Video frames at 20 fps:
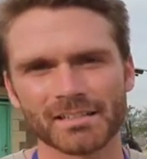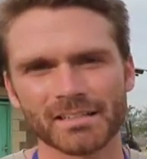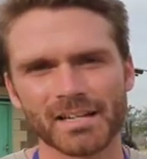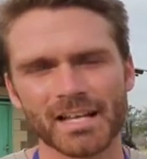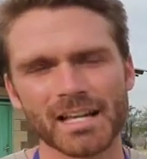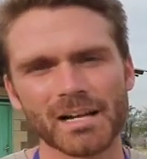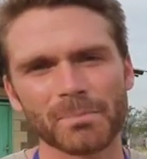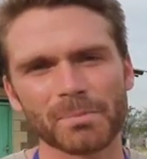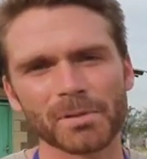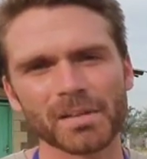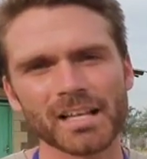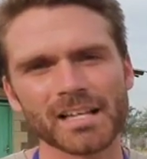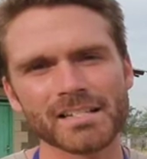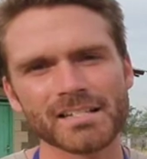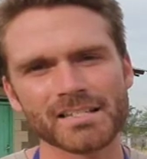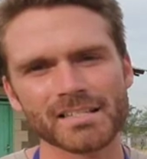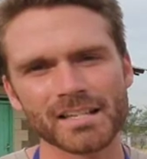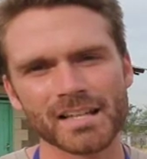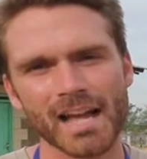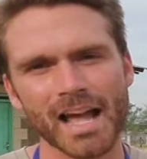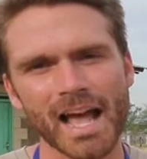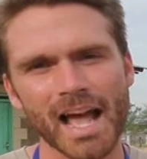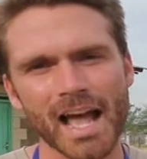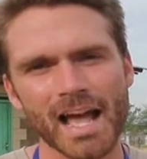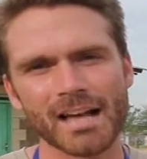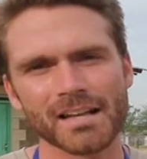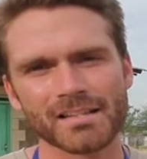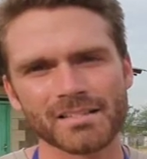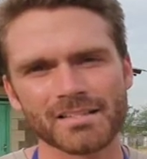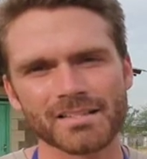In a place that
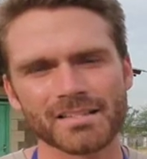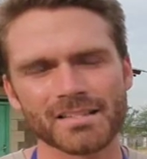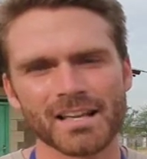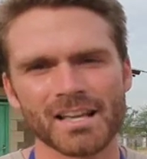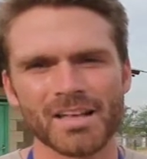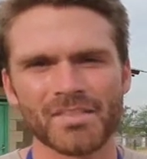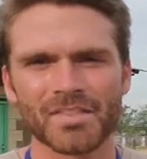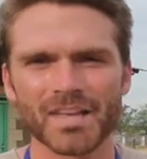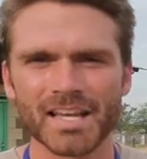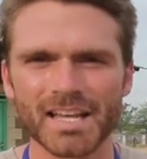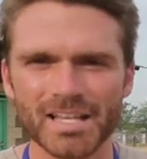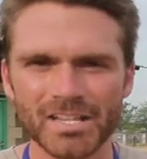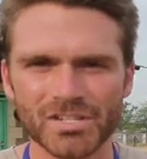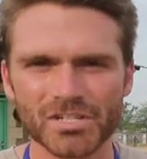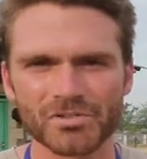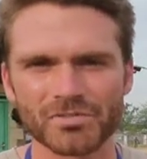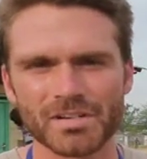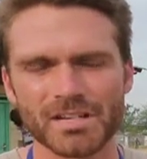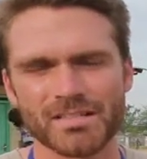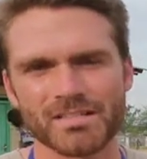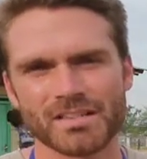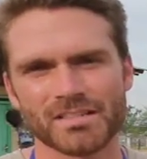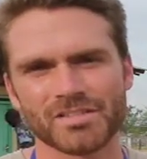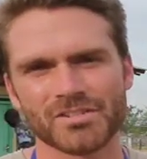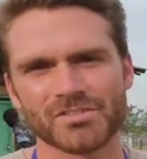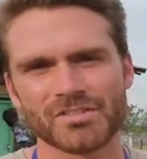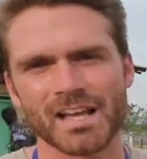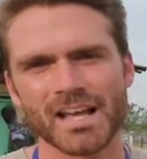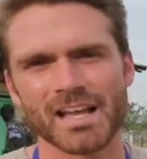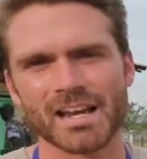has the history that
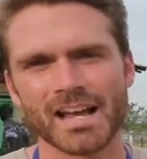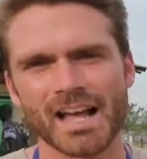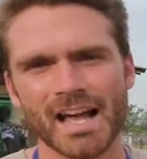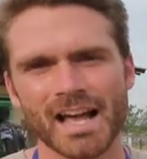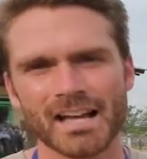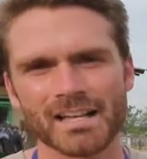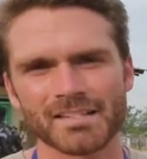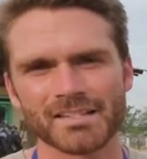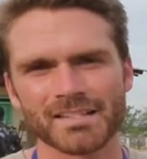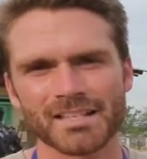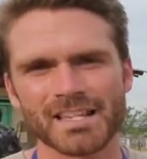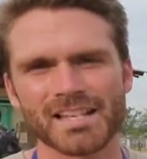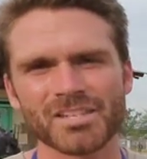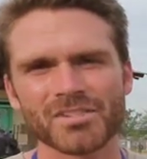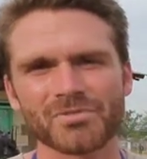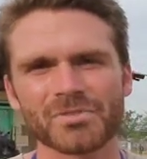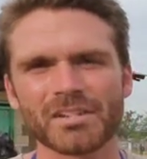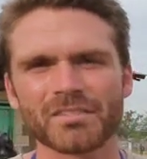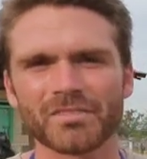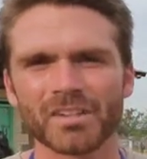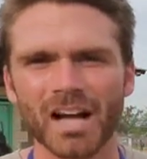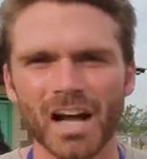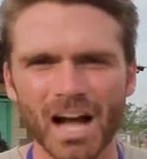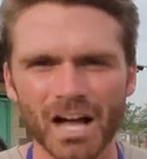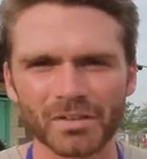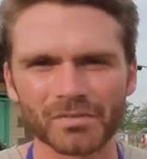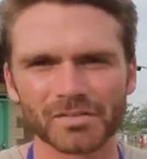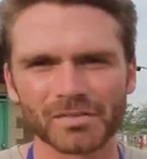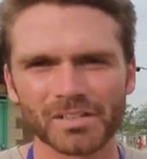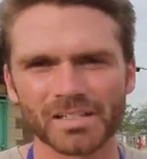Sudan has, the history of
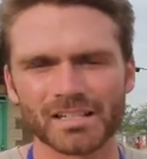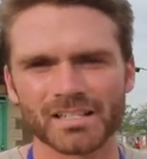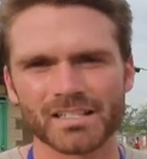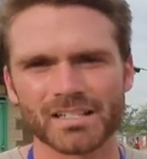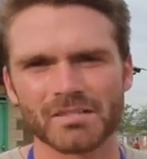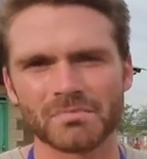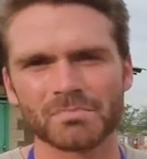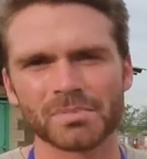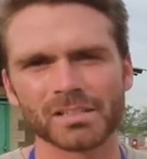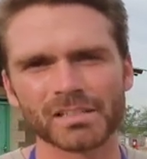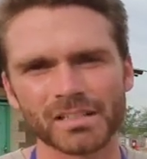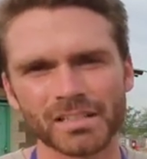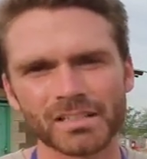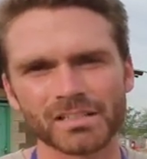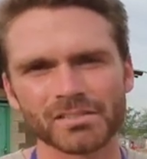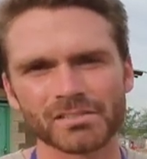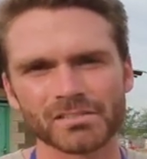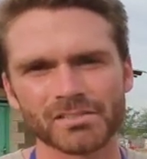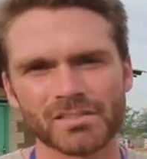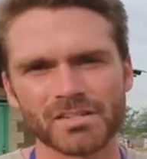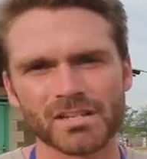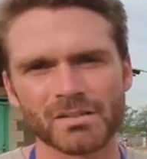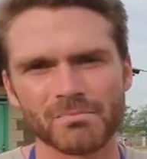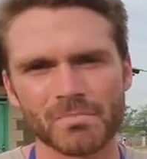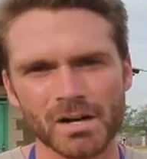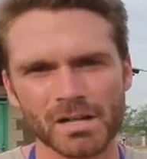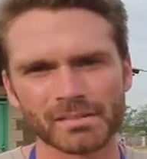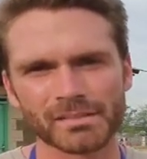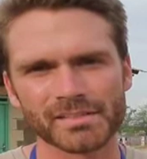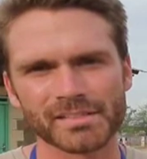conflict and political
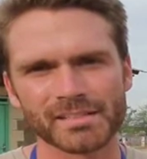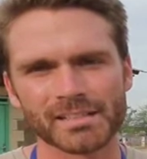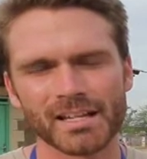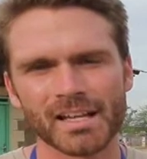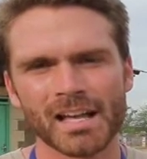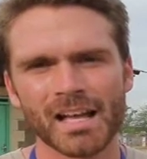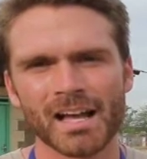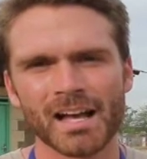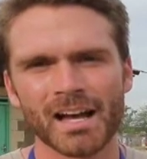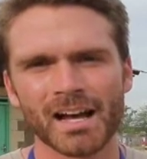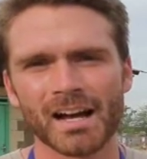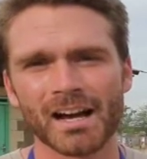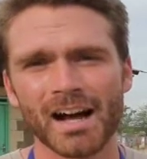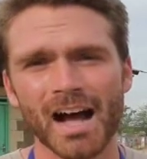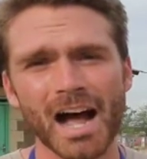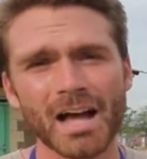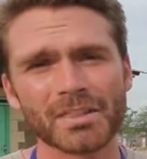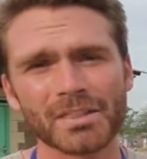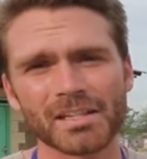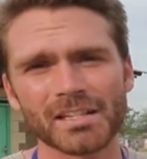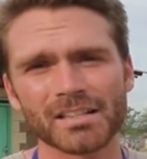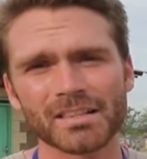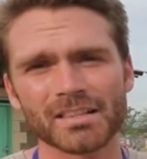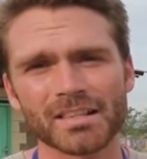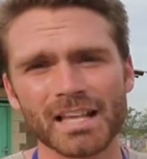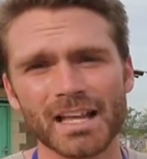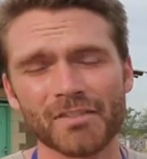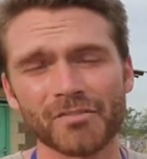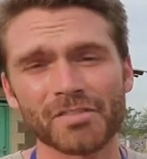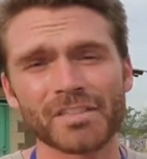tumult, I think
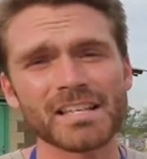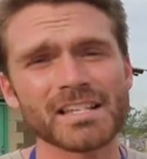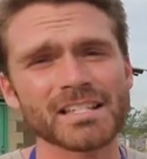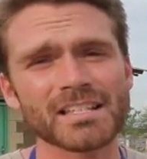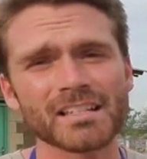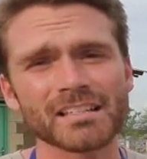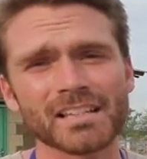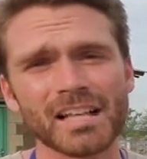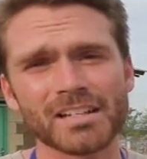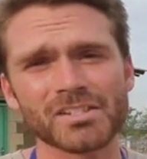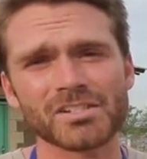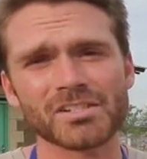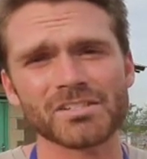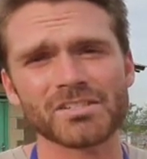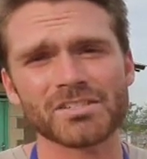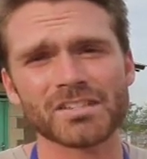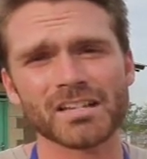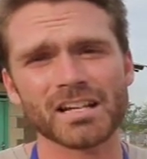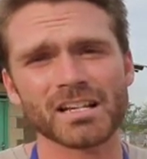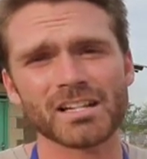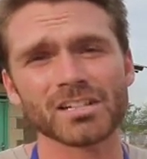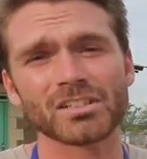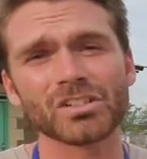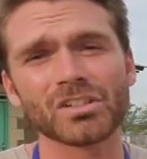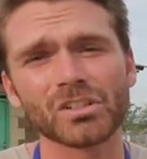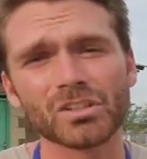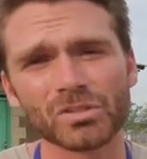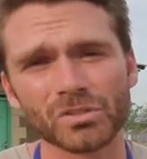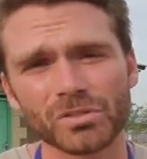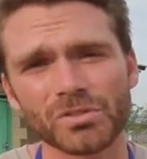if these elections
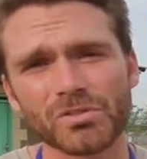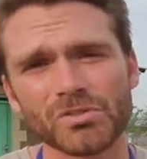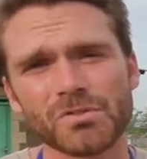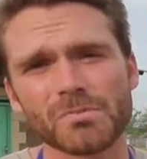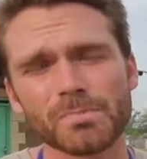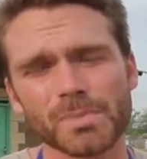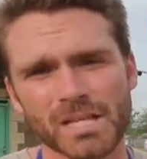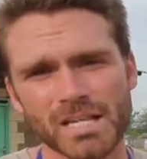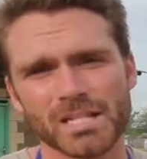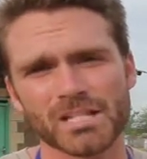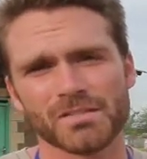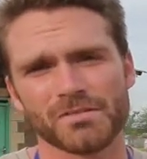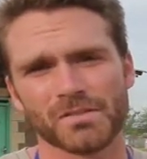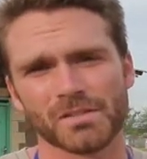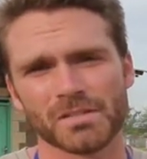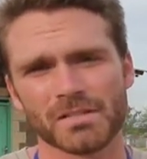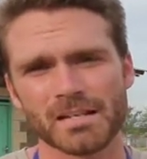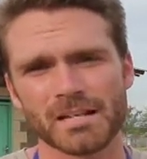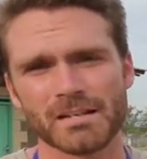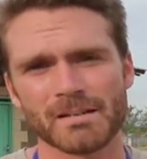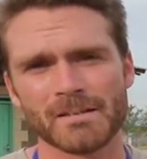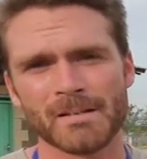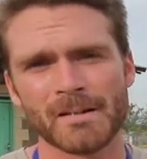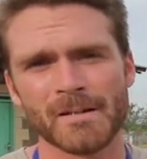conclude peacefully,